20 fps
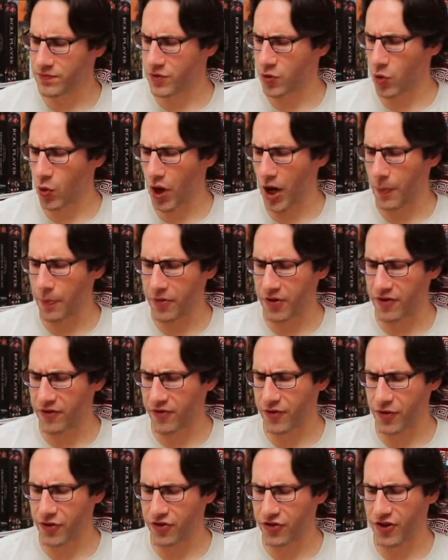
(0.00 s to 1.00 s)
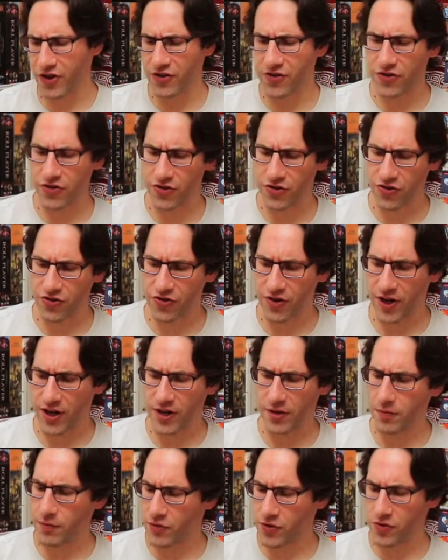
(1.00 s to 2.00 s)
cooperative version is you're just
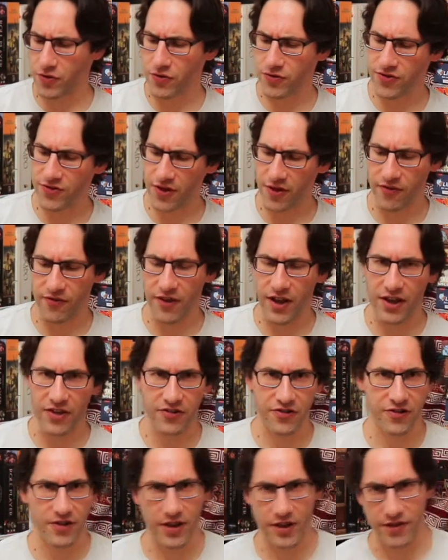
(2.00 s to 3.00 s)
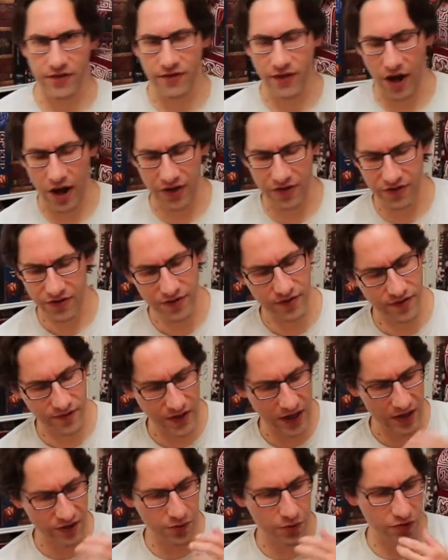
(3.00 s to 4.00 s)
trying to do stuff faster than the fox as the
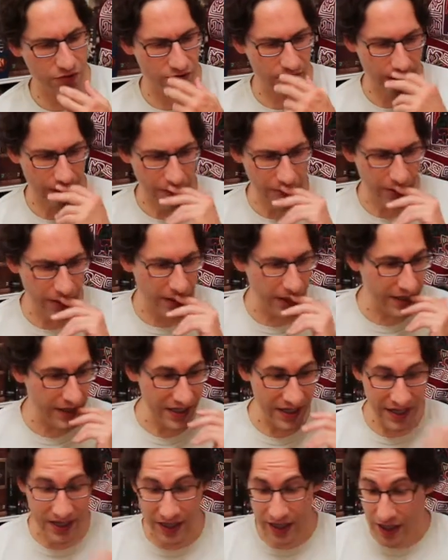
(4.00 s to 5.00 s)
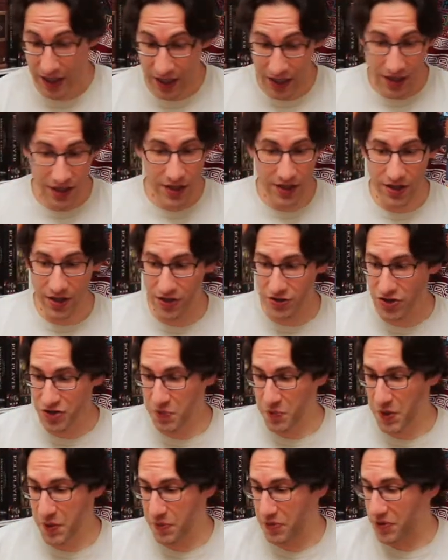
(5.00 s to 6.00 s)
fox moves around. But, like, you know,
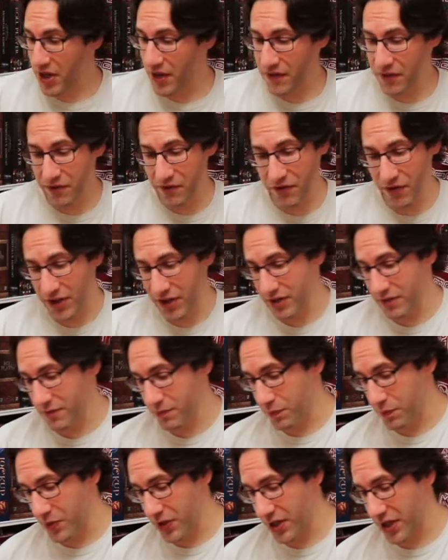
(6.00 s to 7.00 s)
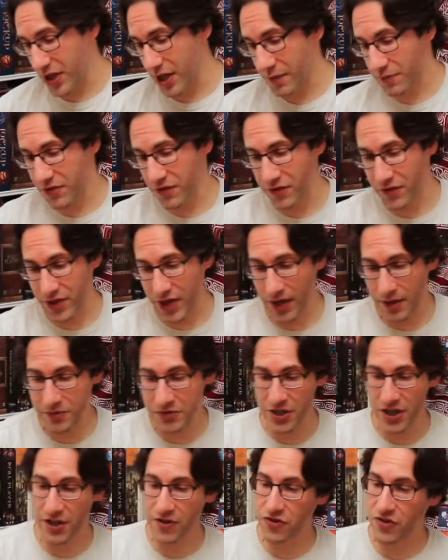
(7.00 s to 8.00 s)
just people having fun, picking up different
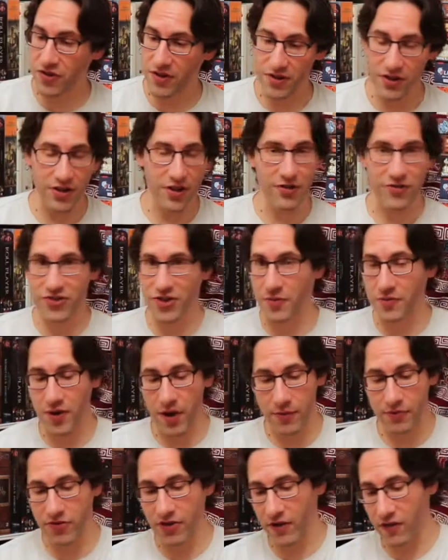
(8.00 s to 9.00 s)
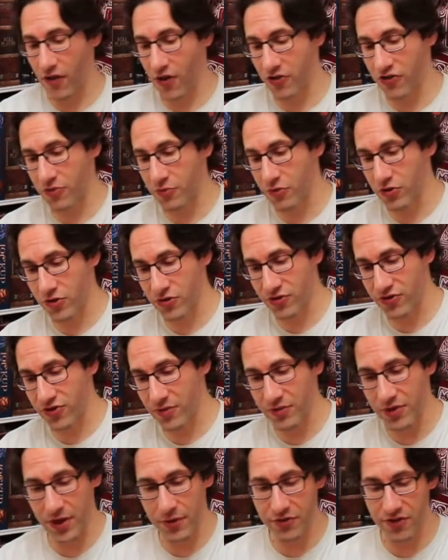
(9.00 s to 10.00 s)
objects. You know, sometimes you have awesome rolls,
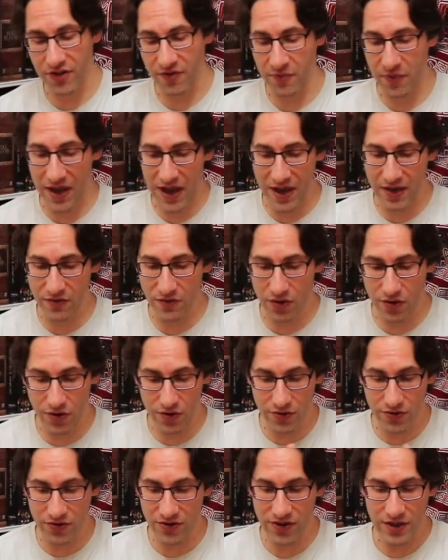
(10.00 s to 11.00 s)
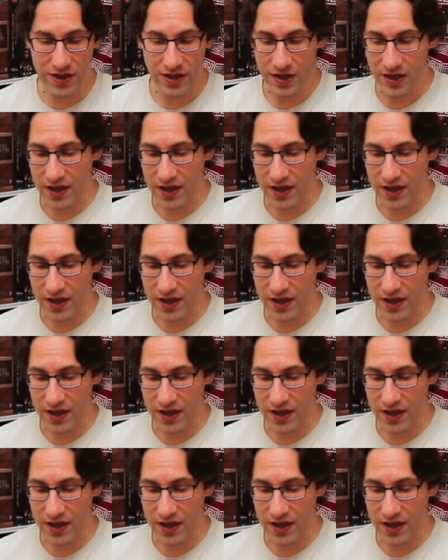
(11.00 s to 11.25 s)
sometimes you have bad rolls,